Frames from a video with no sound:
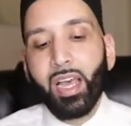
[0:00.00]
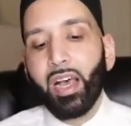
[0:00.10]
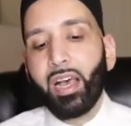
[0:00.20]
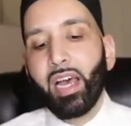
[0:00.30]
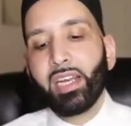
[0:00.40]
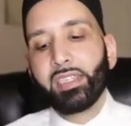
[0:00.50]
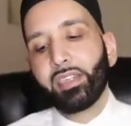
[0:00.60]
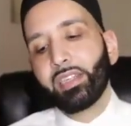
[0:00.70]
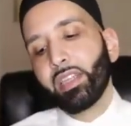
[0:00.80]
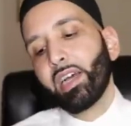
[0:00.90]
Uh, Anas
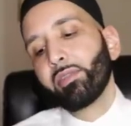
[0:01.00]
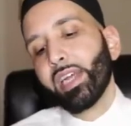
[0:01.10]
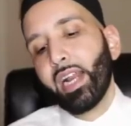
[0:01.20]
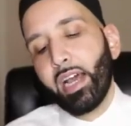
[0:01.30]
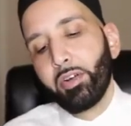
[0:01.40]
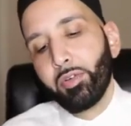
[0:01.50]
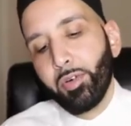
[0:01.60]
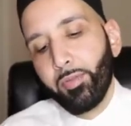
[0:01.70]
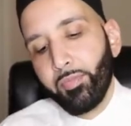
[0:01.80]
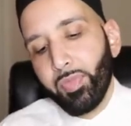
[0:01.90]
radiallahu ta'ala
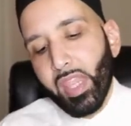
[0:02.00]
anhu,